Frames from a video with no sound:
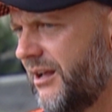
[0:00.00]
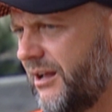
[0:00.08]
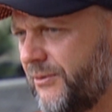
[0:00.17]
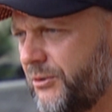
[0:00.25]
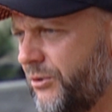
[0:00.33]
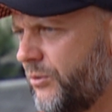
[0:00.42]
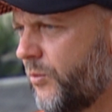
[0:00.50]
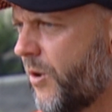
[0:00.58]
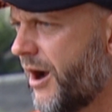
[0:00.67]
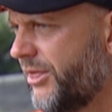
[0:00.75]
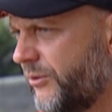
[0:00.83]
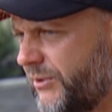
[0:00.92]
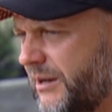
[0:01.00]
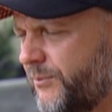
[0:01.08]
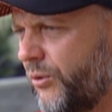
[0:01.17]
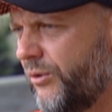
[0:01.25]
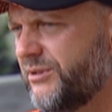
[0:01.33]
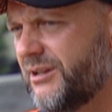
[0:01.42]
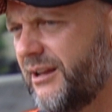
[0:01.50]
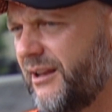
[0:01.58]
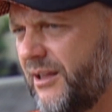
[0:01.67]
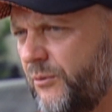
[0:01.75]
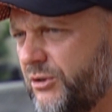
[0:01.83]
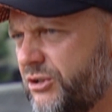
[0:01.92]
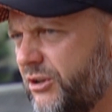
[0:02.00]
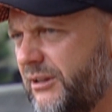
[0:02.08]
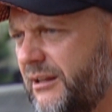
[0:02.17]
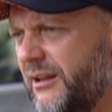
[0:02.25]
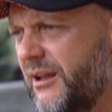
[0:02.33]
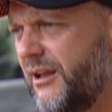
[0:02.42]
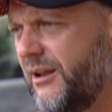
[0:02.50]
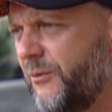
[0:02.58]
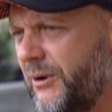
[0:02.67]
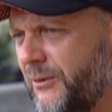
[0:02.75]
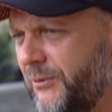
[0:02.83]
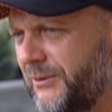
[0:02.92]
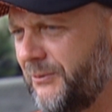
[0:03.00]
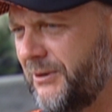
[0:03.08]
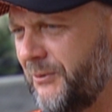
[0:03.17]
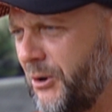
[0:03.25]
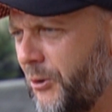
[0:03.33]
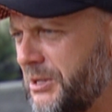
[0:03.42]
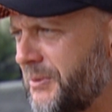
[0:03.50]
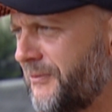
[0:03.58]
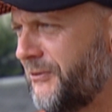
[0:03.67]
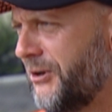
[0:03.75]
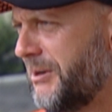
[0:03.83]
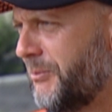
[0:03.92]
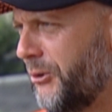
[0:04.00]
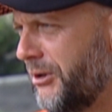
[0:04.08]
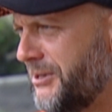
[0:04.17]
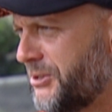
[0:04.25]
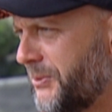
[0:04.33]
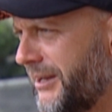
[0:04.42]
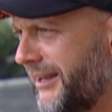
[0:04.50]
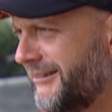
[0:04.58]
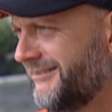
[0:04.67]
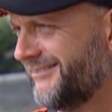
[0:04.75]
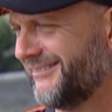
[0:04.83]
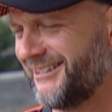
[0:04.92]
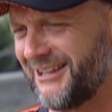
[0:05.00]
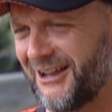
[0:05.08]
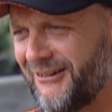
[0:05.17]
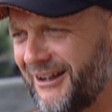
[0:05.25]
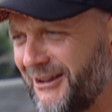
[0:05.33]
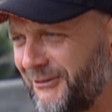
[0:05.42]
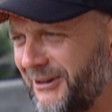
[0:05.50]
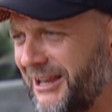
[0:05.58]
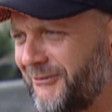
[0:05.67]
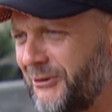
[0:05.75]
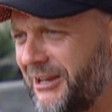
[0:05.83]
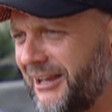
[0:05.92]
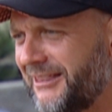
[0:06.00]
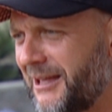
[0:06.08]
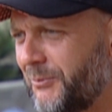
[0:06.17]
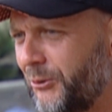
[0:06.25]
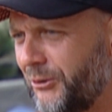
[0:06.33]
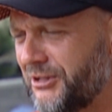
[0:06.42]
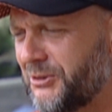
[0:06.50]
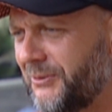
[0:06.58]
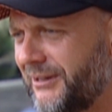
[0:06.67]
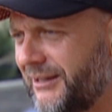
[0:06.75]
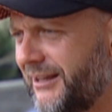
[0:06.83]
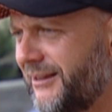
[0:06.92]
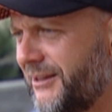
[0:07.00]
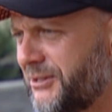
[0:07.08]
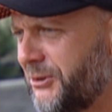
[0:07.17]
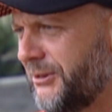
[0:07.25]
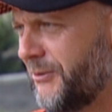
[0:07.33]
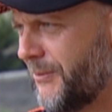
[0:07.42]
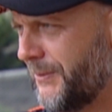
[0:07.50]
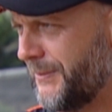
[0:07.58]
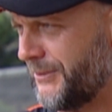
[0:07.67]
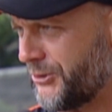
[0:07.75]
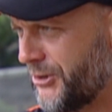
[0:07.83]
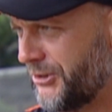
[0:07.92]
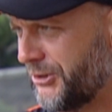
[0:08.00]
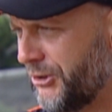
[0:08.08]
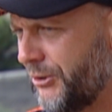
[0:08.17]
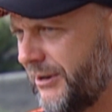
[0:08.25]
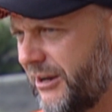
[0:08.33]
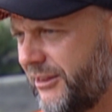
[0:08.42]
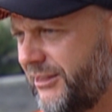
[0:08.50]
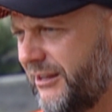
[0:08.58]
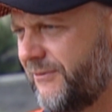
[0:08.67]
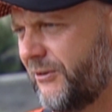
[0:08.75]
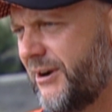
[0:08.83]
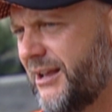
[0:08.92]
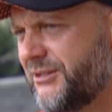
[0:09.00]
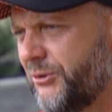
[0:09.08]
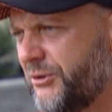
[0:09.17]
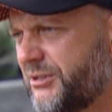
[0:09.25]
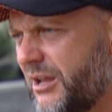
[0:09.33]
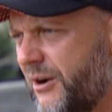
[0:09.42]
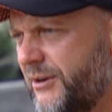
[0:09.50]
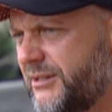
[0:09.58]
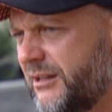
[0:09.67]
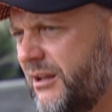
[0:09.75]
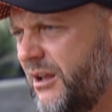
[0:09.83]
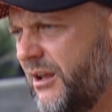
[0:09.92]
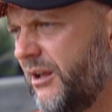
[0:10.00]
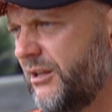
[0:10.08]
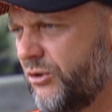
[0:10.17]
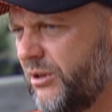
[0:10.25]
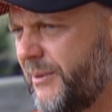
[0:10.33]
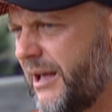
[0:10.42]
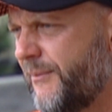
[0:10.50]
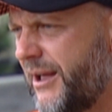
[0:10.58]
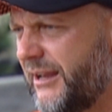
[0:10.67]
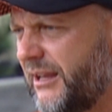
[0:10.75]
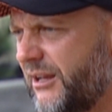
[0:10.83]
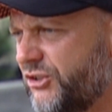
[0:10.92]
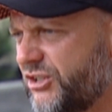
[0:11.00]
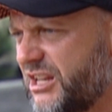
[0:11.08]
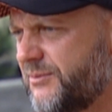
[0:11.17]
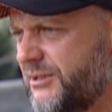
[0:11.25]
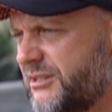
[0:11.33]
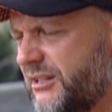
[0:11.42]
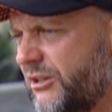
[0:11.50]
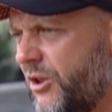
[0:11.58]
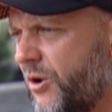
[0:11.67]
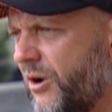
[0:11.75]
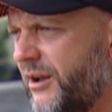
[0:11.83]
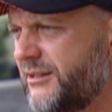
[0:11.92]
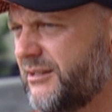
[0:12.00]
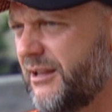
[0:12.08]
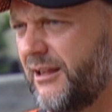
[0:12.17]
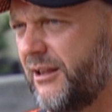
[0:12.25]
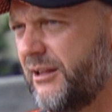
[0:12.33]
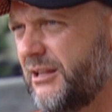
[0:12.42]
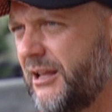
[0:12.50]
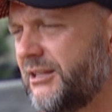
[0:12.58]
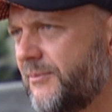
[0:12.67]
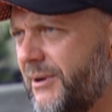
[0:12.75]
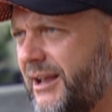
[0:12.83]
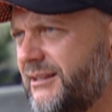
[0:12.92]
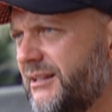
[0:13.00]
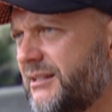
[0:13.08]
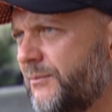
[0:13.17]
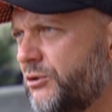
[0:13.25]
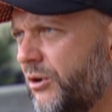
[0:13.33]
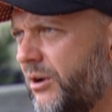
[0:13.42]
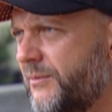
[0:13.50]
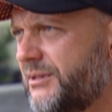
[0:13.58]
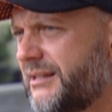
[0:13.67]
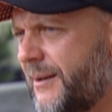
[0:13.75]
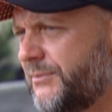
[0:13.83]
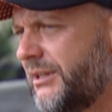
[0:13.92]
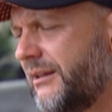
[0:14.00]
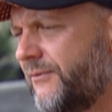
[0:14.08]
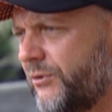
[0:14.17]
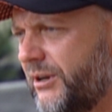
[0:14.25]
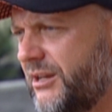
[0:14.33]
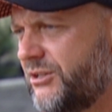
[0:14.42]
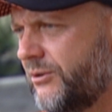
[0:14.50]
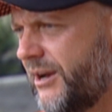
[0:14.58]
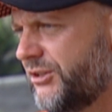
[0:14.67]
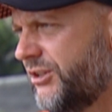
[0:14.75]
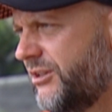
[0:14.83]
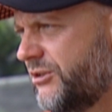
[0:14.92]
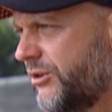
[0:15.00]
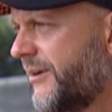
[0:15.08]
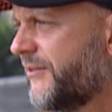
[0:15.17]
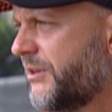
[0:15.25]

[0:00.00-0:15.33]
through the white and the red ball. So yeah, we always prefer the ball to be swinging. So if we can get that ball to swing, that's certainly what we'll be trying to do. And I think for us also is that it's all about making adjustments in lines. And it's amazing sometimes some deliveries you actually do have to